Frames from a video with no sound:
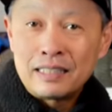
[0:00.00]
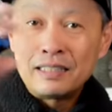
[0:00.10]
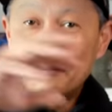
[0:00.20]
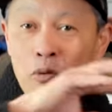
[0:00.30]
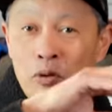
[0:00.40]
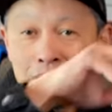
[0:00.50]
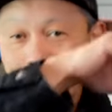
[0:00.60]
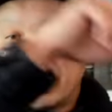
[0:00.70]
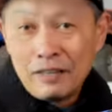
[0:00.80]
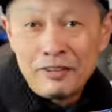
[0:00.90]
the more,
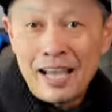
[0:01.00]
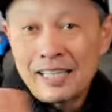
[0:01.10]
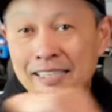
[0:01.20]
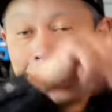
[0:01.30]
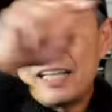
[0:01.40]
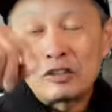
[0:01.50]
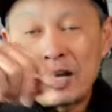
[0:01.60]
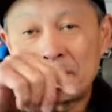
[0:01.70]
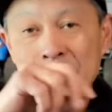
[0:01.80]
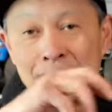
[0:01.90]
if it has air
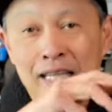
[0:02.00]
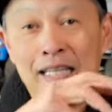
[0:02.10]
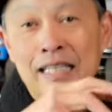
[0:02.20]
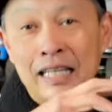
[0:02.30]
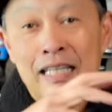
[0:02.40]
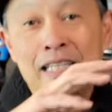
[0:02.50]
trapped inside,